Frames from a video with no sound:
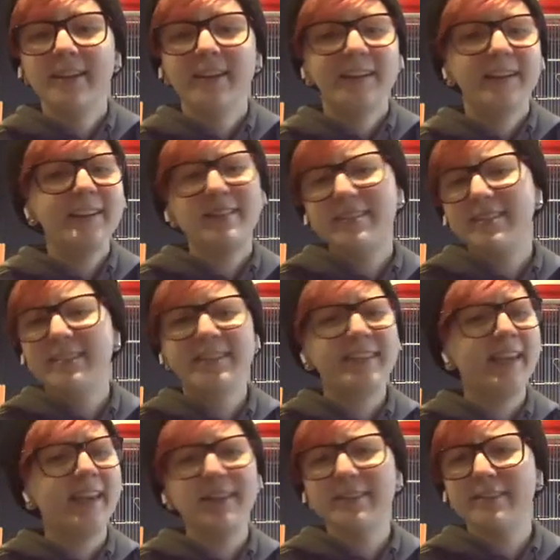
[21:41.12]
This is
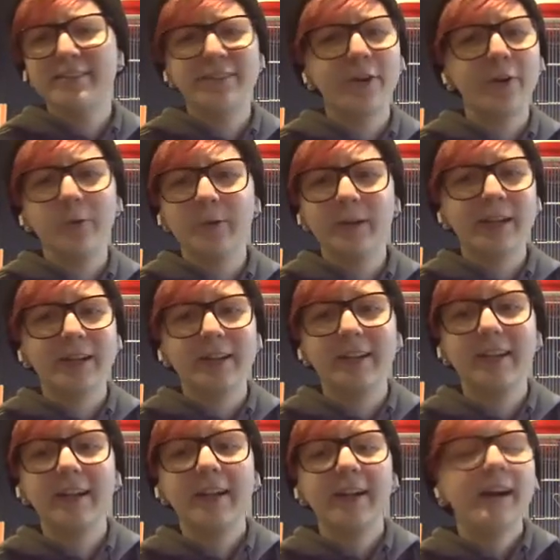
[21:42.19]
getting so
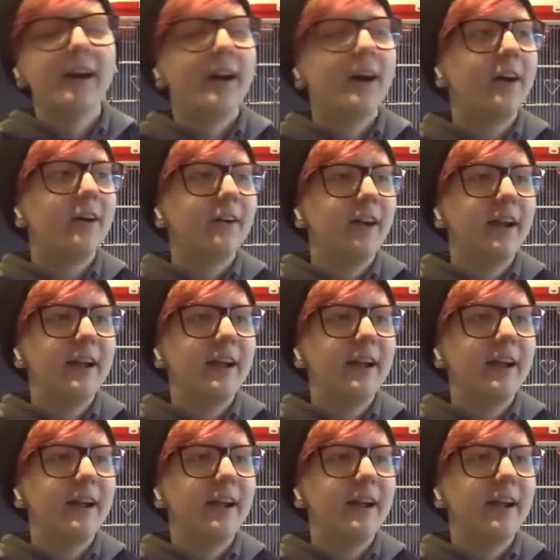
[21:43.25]
weird. All right.